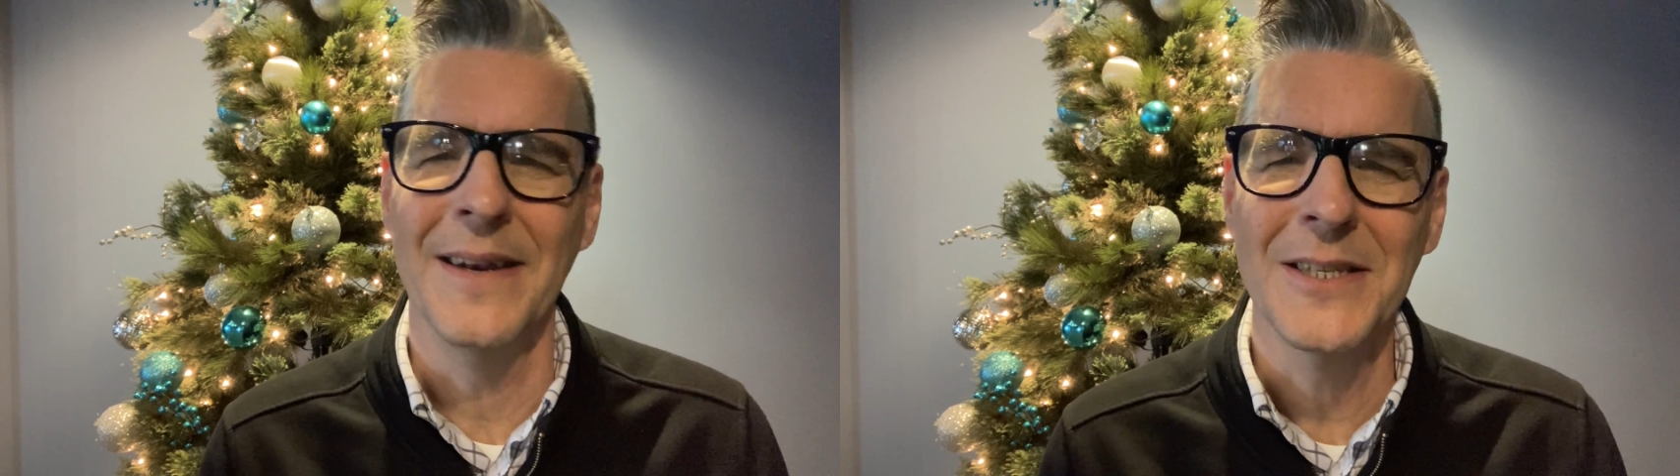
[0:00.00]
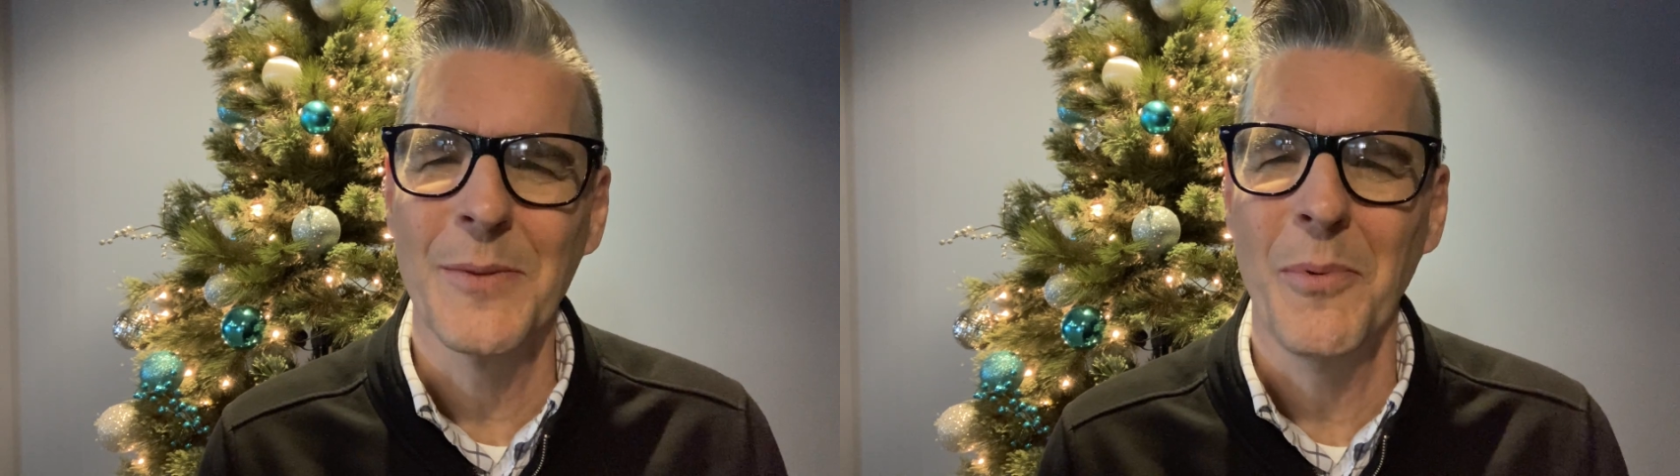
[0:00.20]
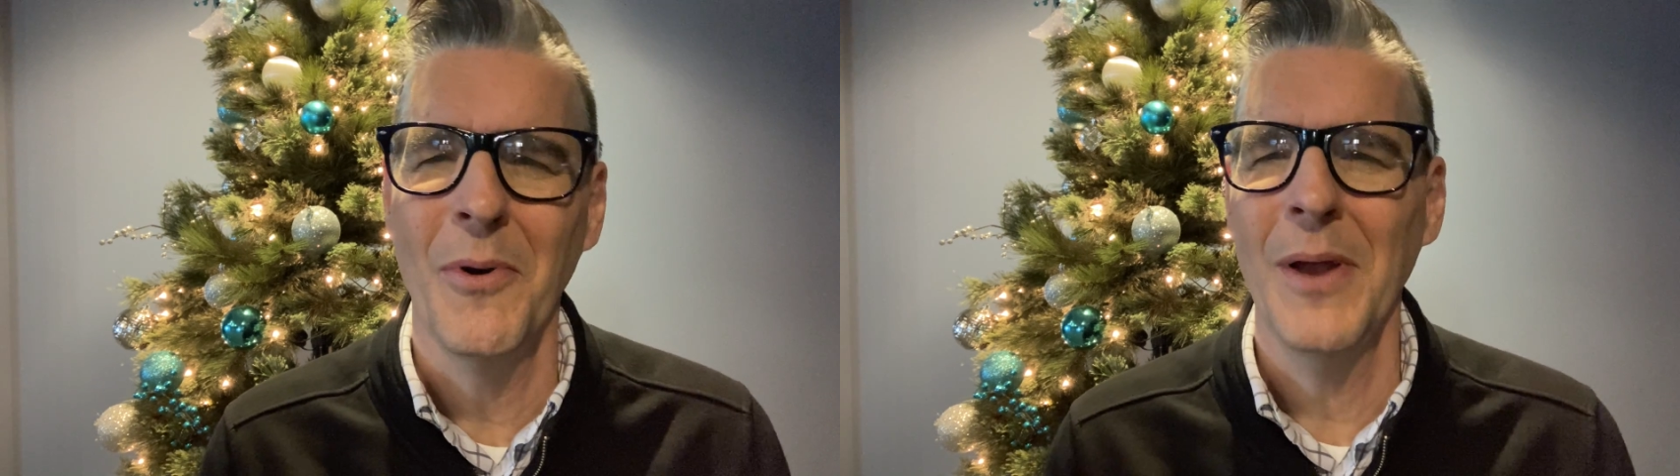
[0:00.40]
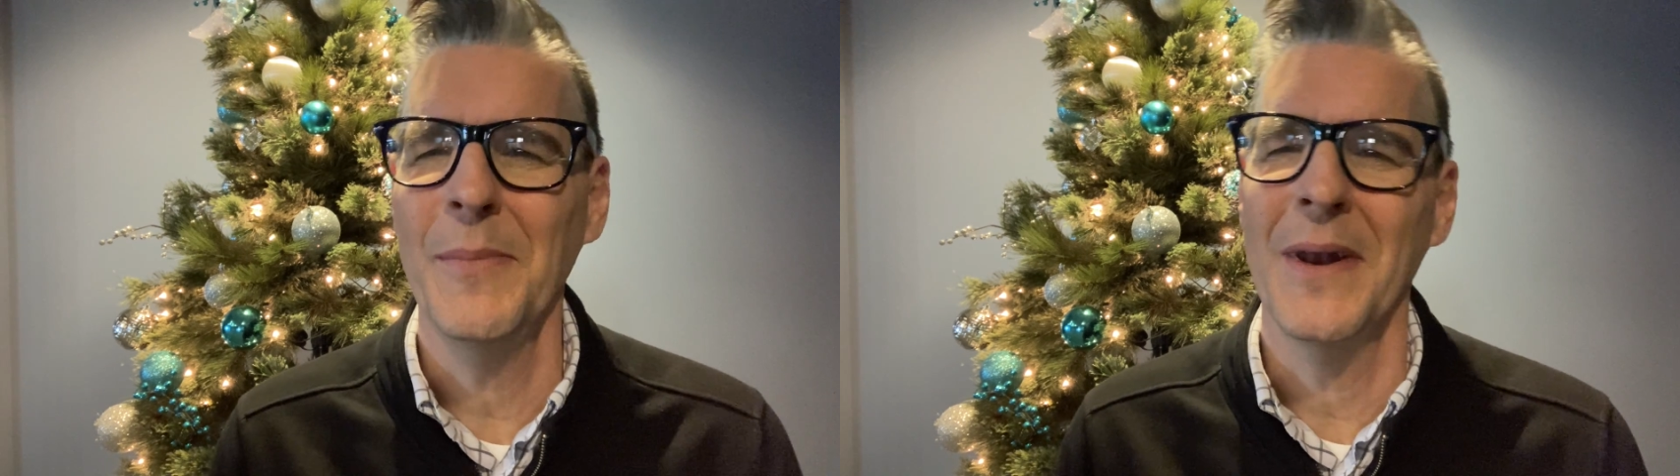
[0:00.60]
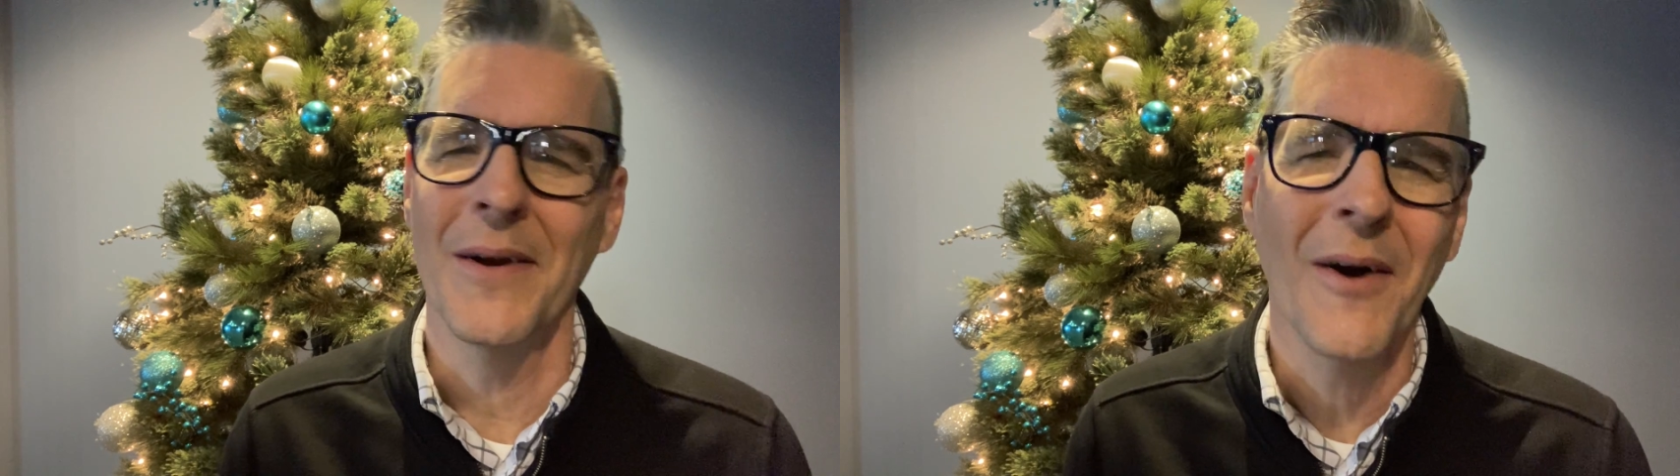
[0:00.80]

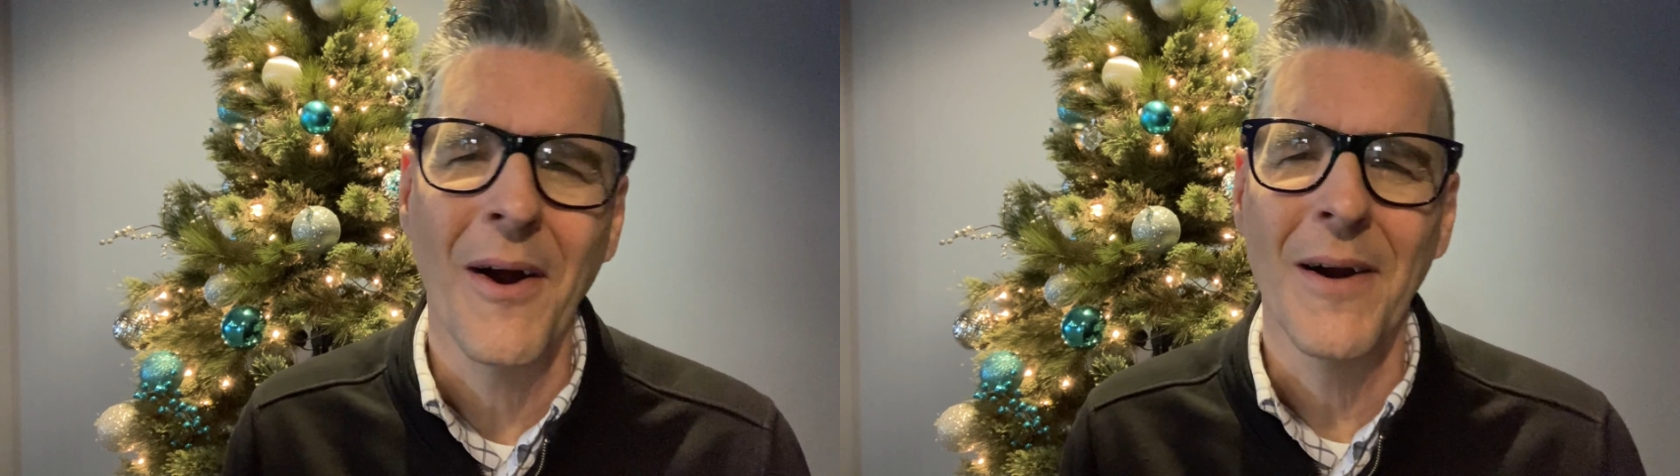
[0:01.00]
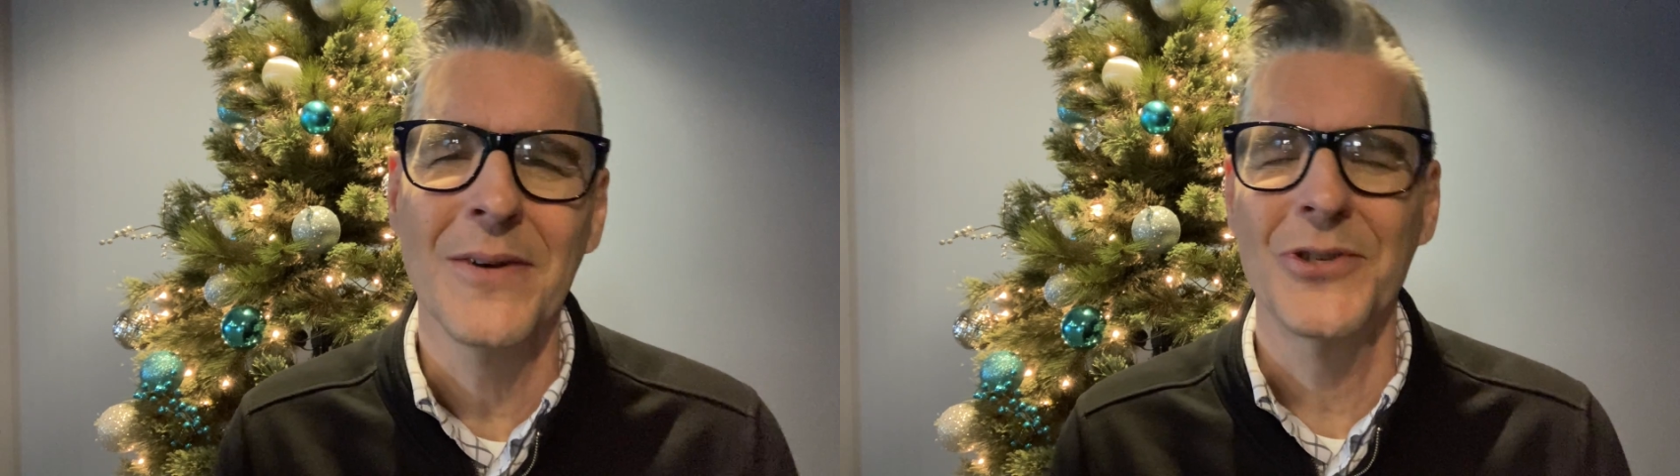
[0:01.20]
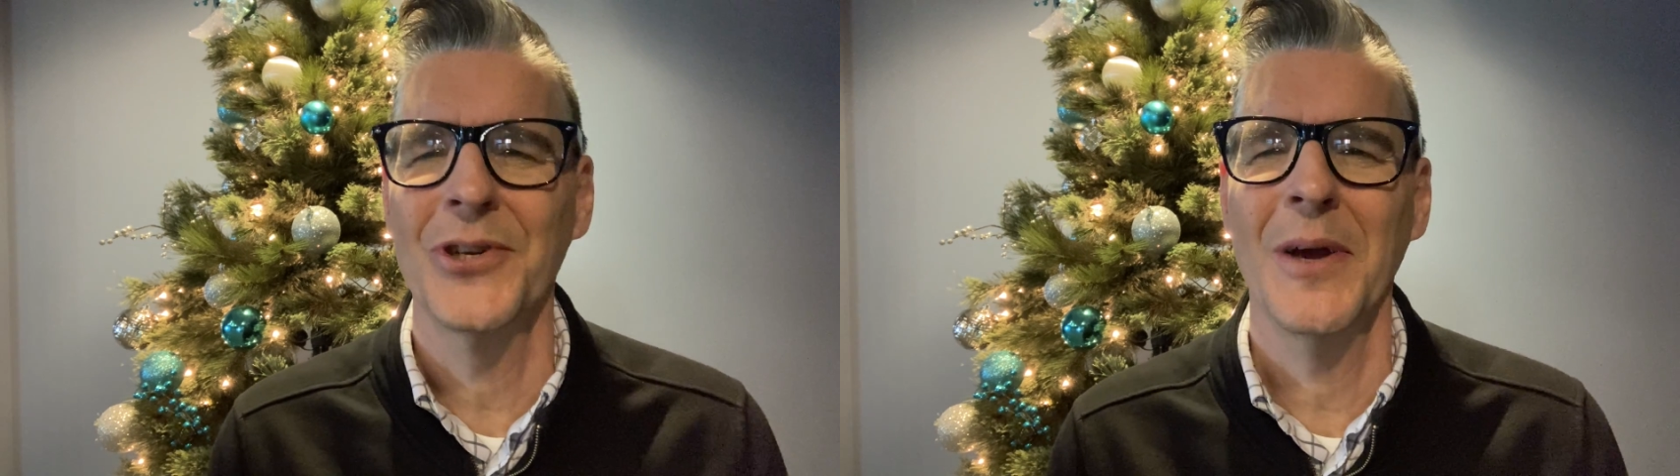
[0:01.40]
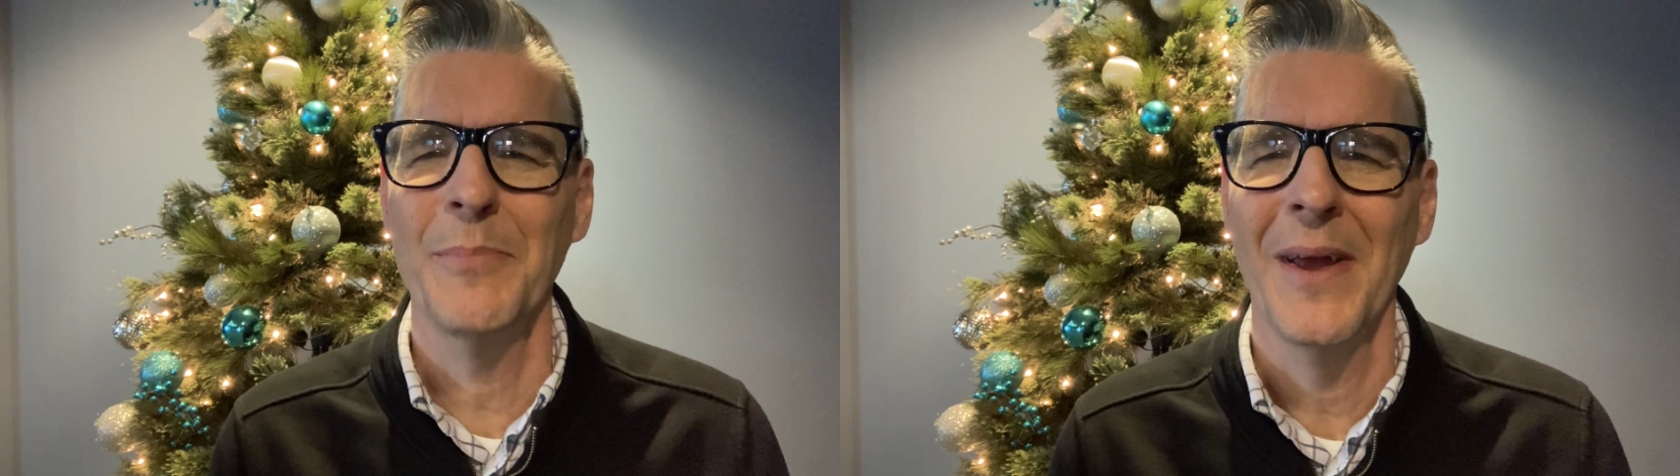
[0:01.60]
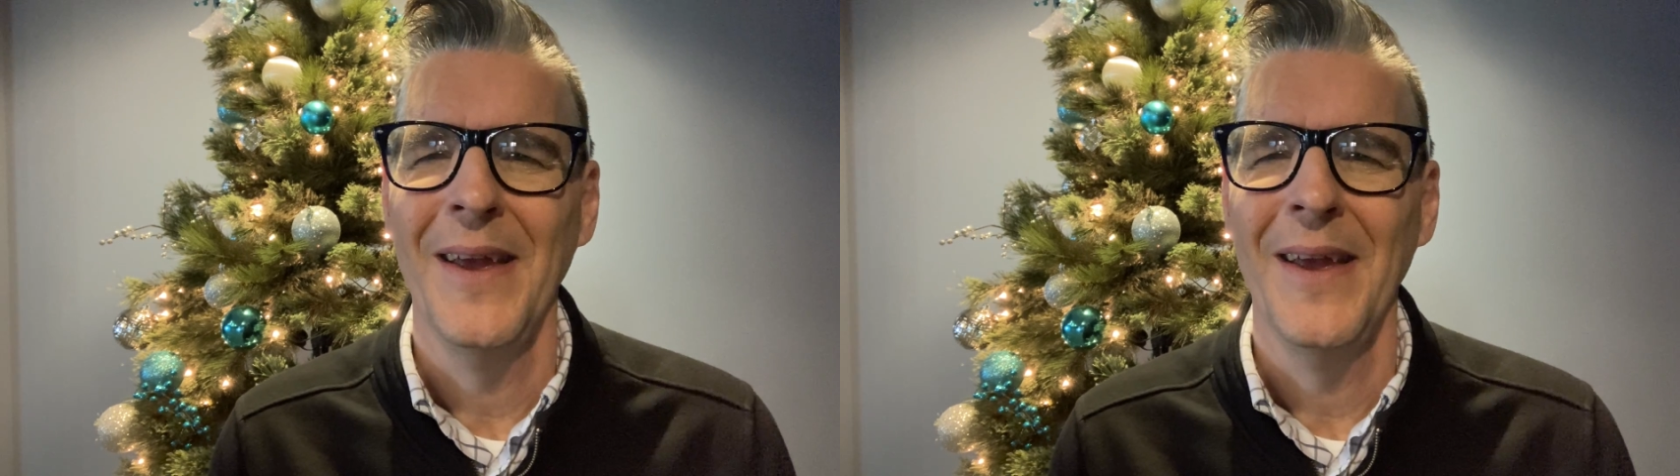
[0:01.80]
disappointment and hardship.